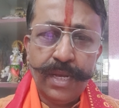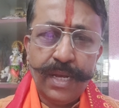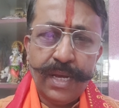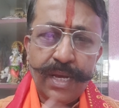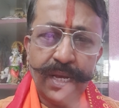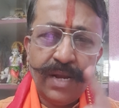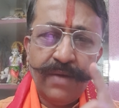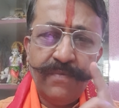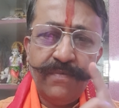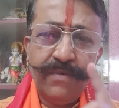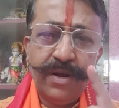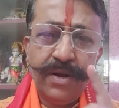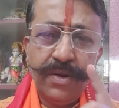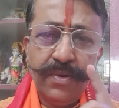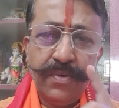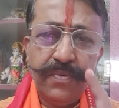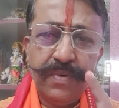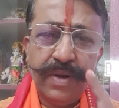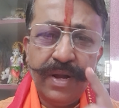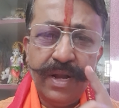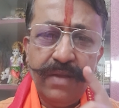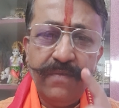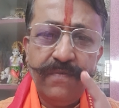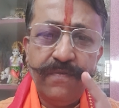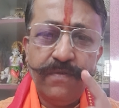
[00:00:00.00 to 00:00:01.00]
and I've done
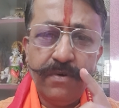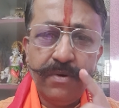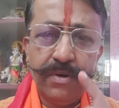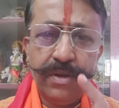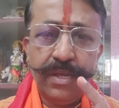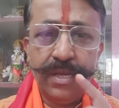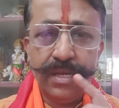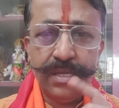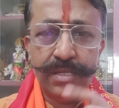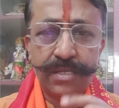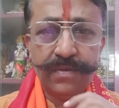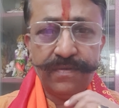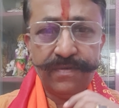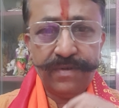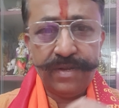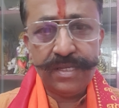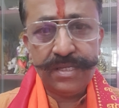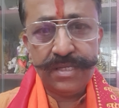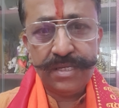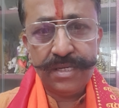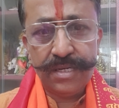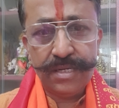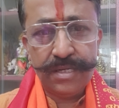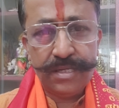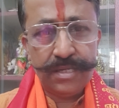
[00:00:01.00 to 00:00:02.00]
24 years of
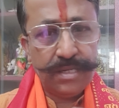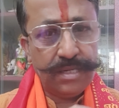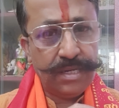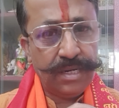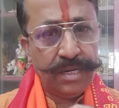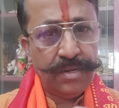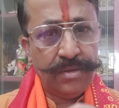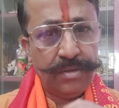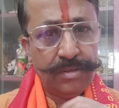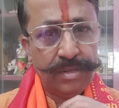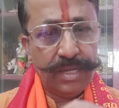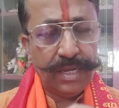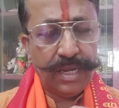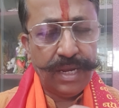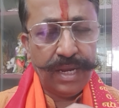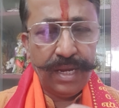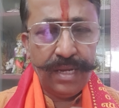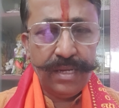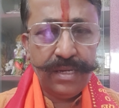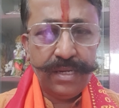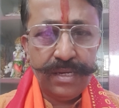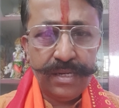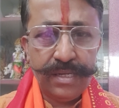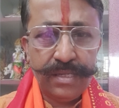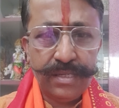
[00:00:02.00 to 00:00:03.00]
research into the
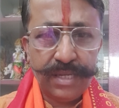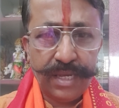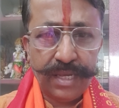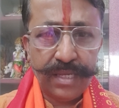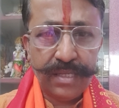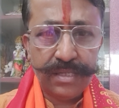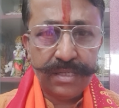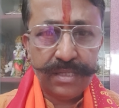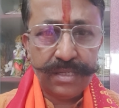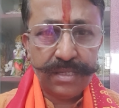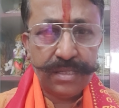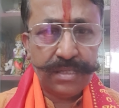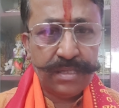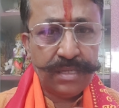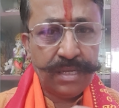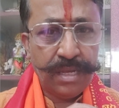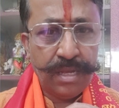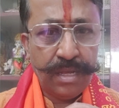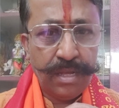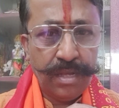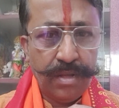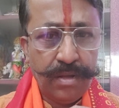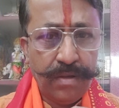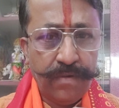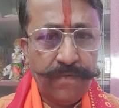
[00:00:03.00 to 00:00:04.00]
ancient sciences
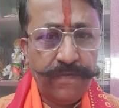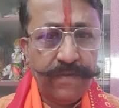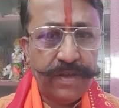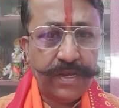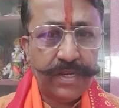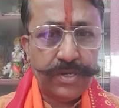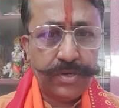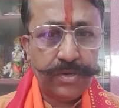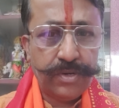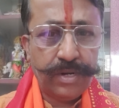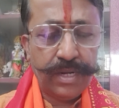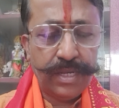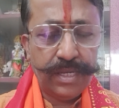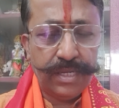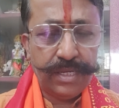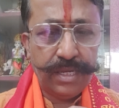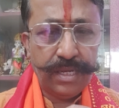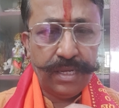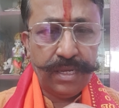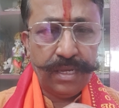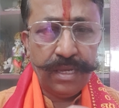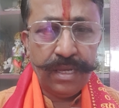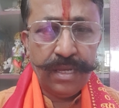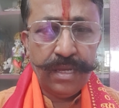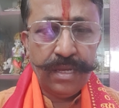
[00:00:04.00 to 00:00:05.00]
of
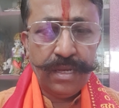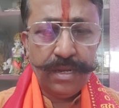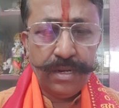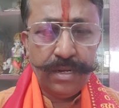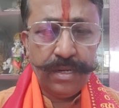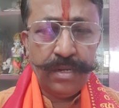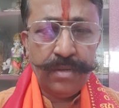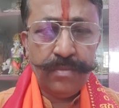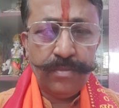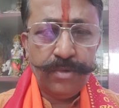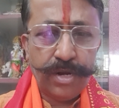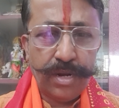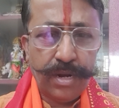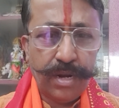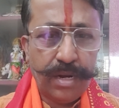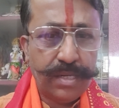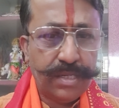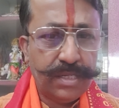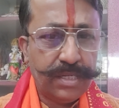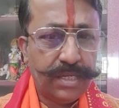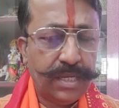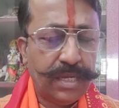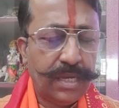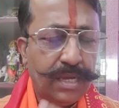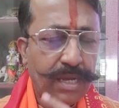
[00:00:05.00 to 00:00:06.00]
astrology,
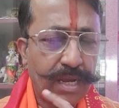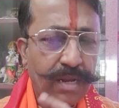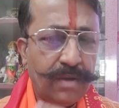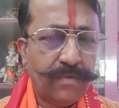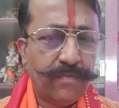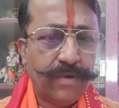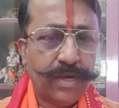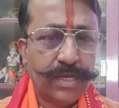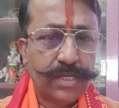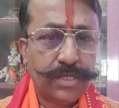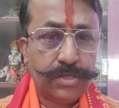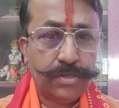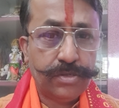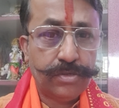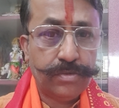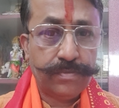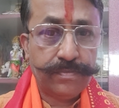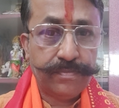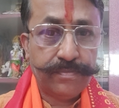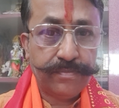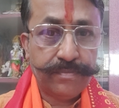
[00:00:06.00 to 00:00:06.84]
numerology and Vastu.